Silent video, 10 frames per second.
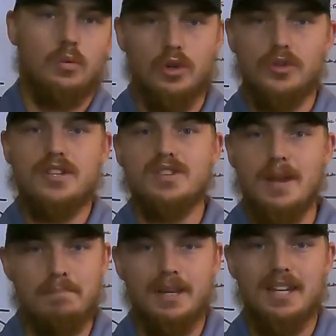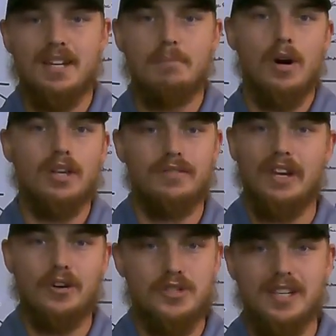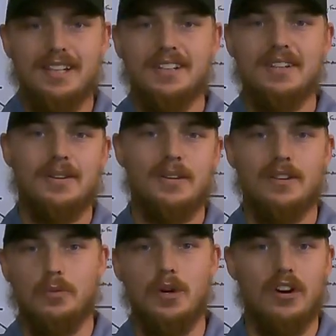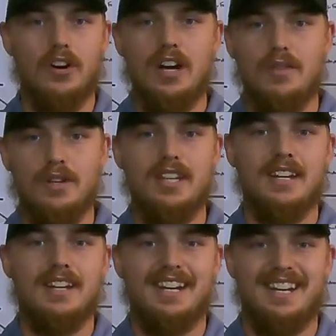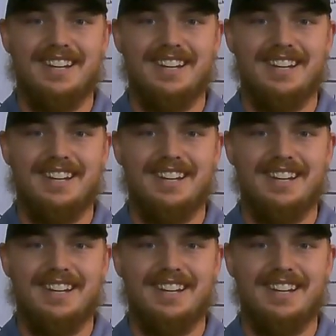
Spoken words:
the world is a big ball of energy where everything